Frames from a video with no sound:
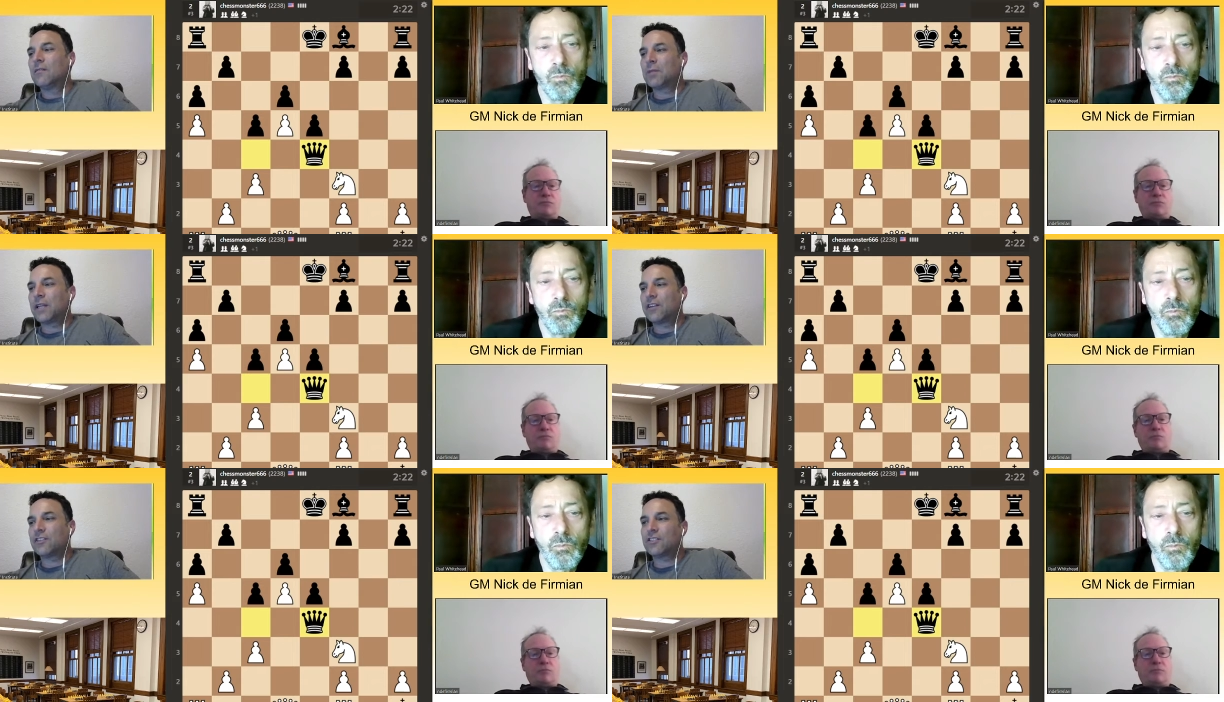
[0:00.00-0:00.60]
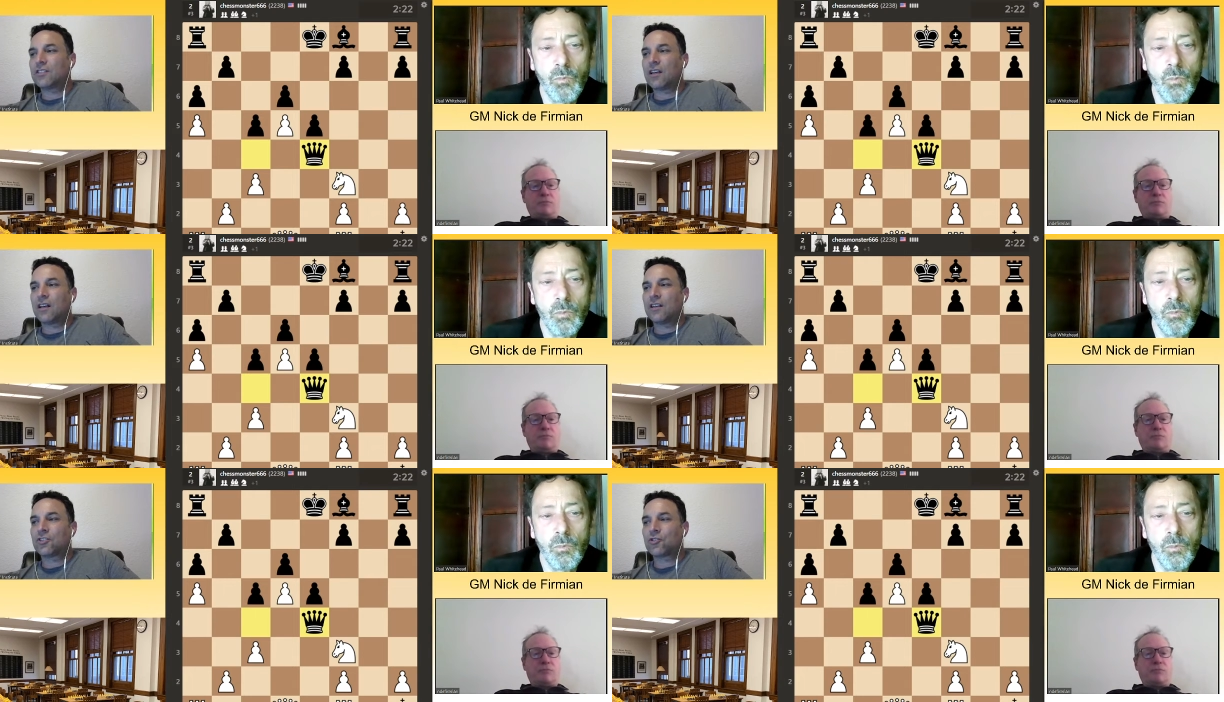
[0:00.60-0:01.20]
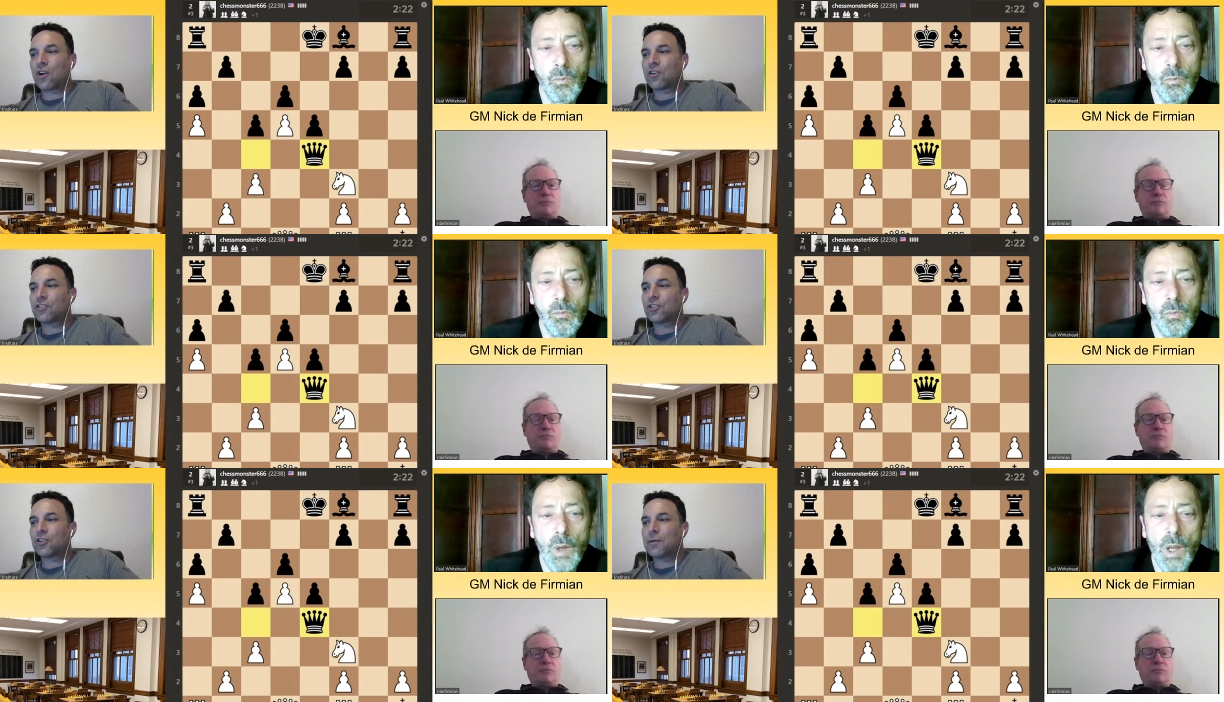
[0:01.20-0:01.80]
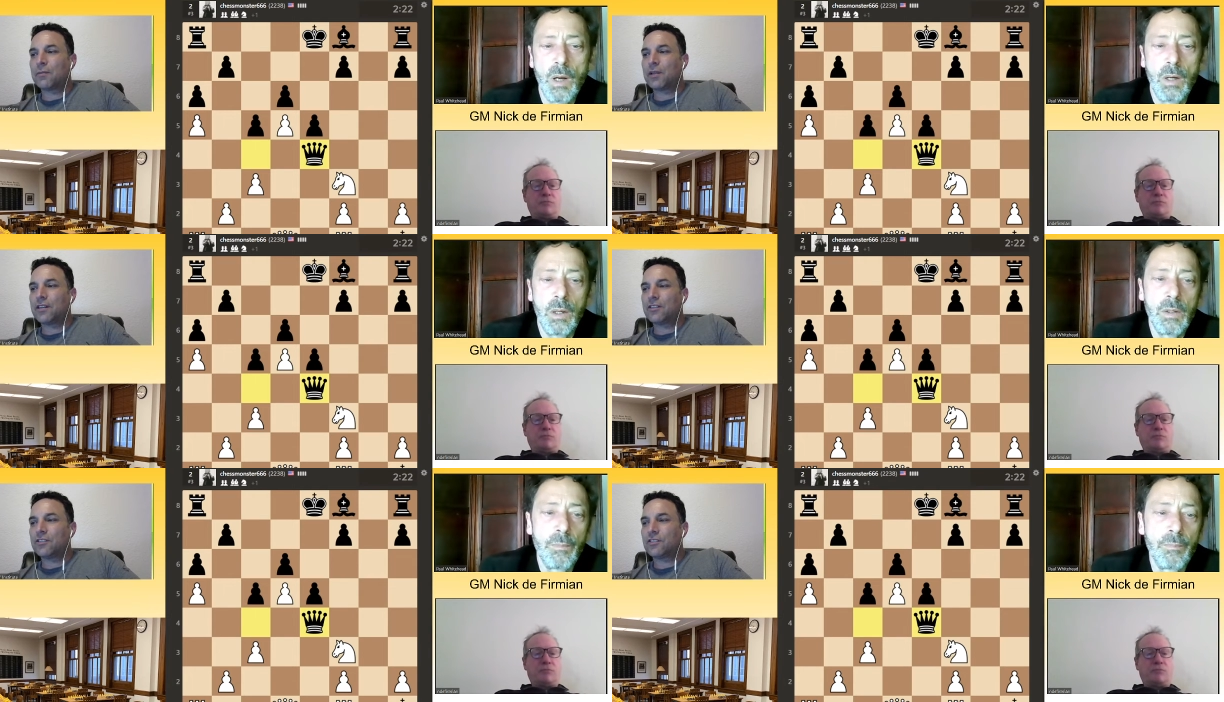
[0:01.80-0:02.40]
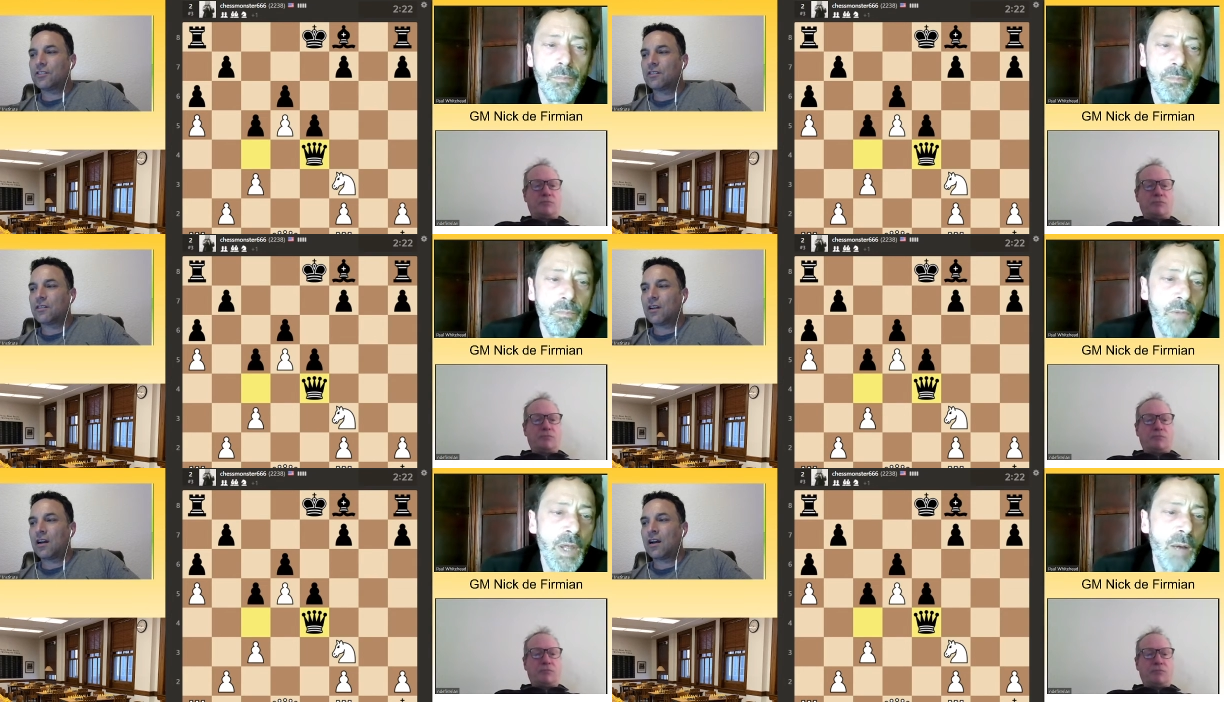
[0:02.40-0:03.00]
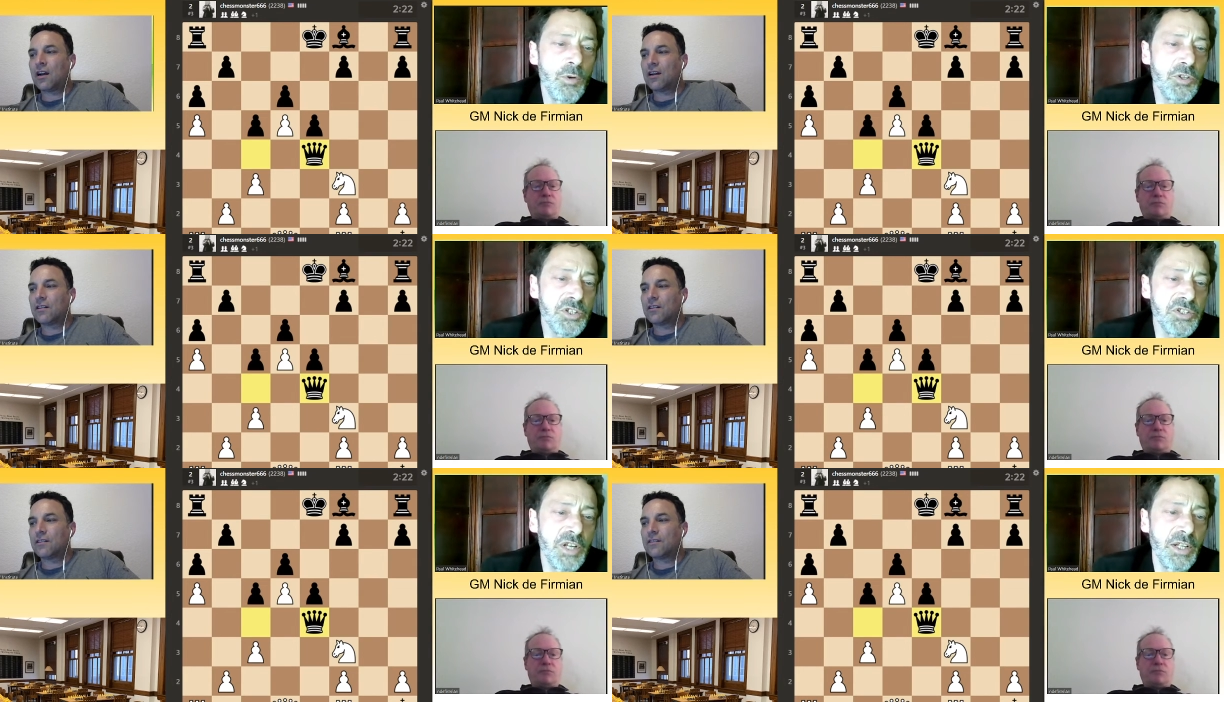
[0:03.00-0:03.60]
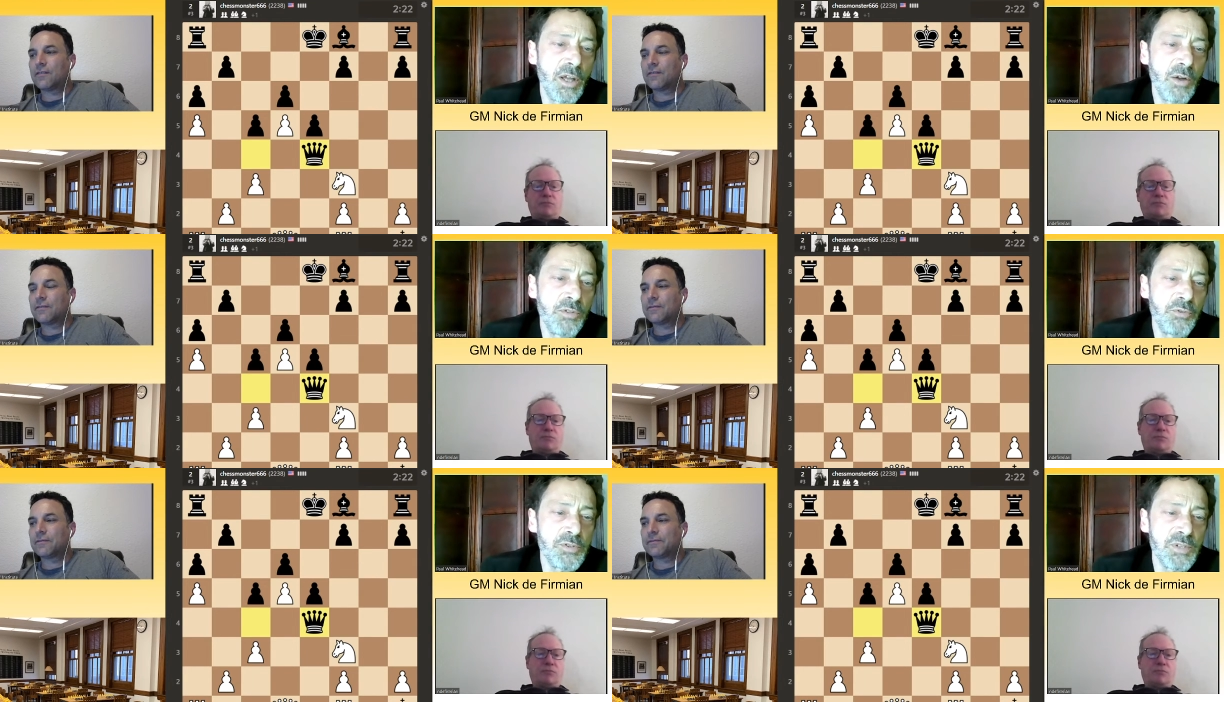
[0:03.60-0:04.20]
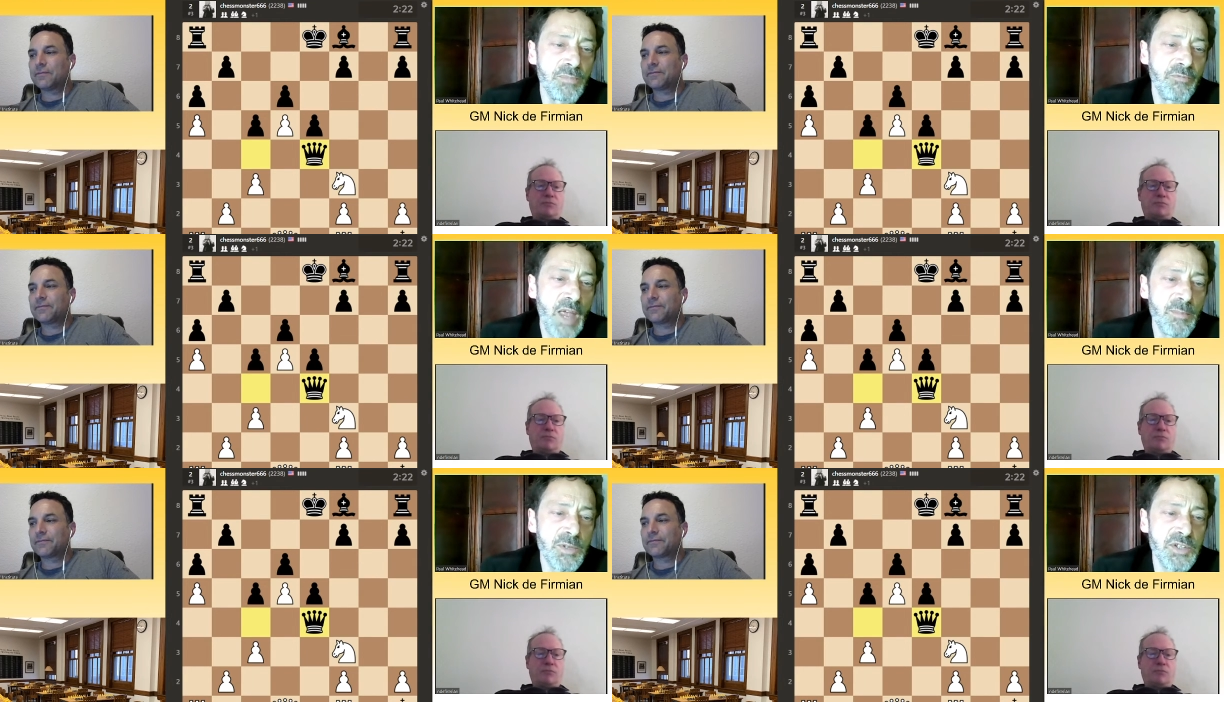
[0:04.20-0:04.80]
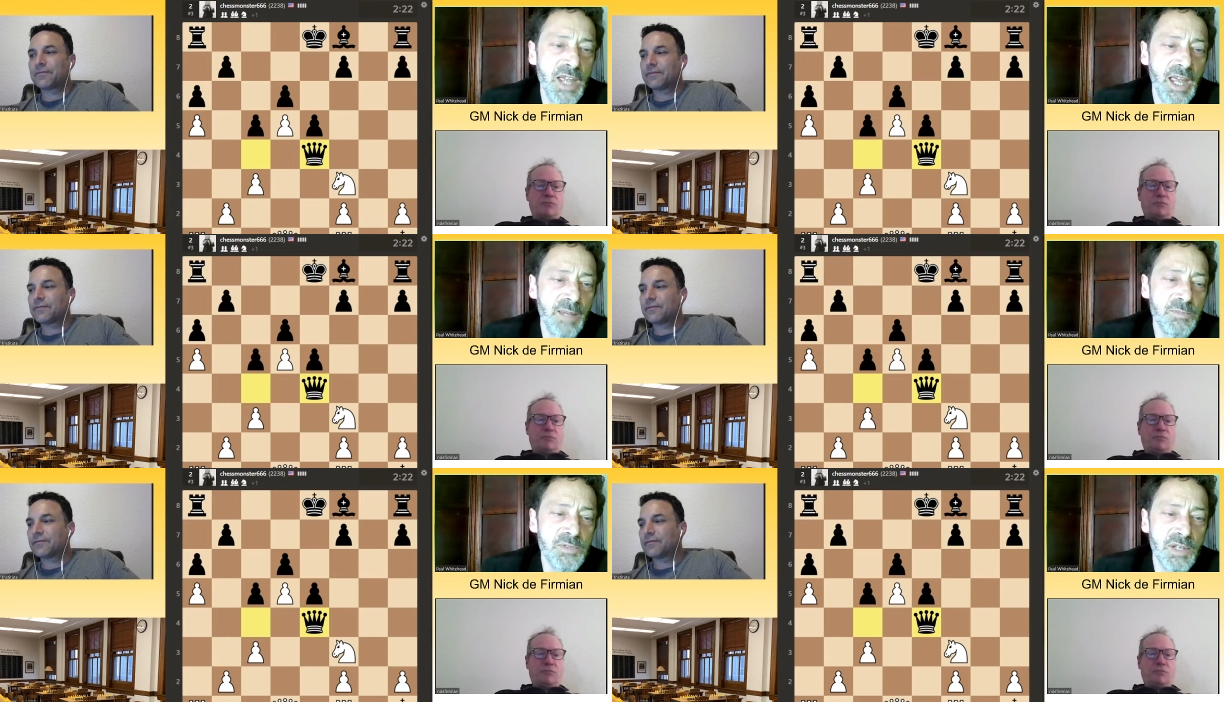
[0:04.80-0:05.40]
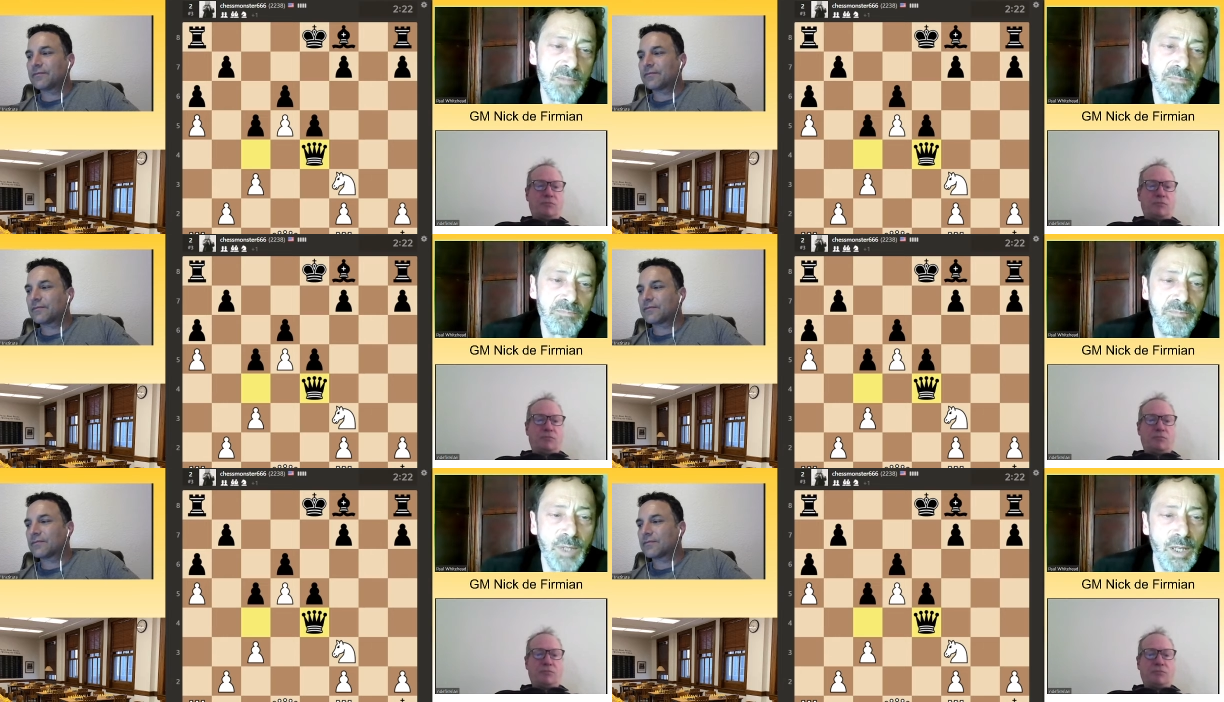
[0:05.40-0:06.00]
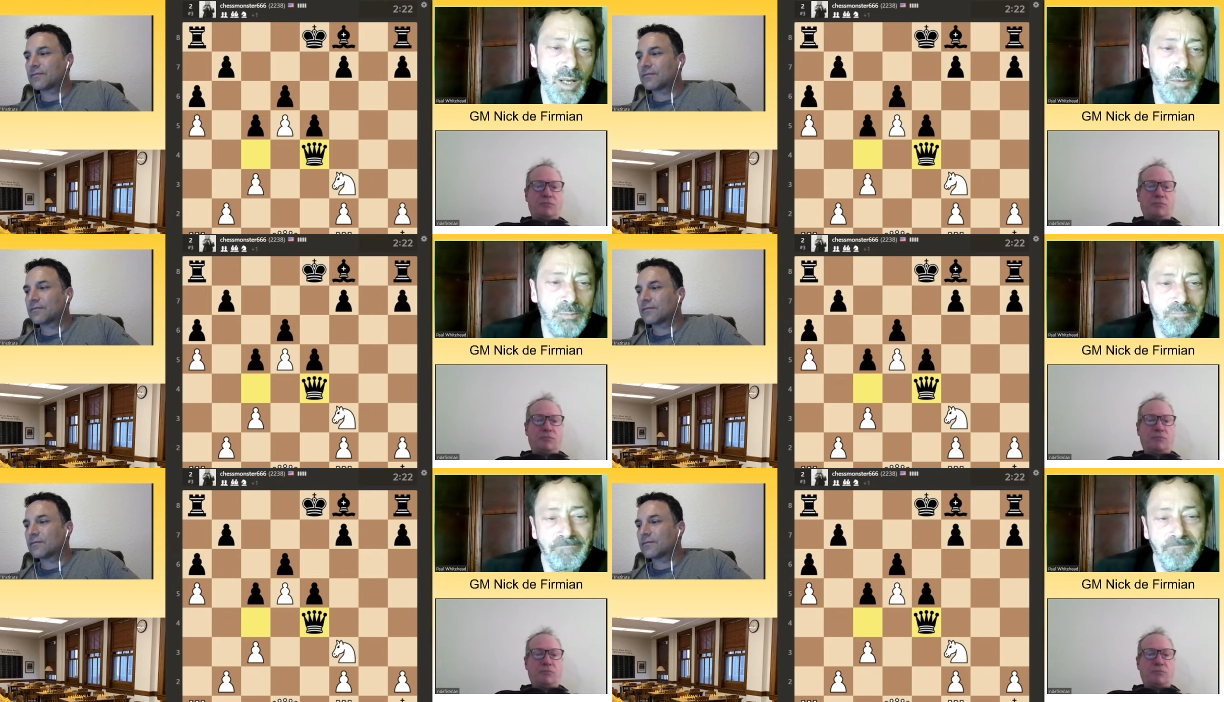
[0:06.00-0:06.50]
Speaker 1: players, uh, stronger tournament players. Yeah, we're uh,
Speaker 2: just going to go through some famous games and, you know,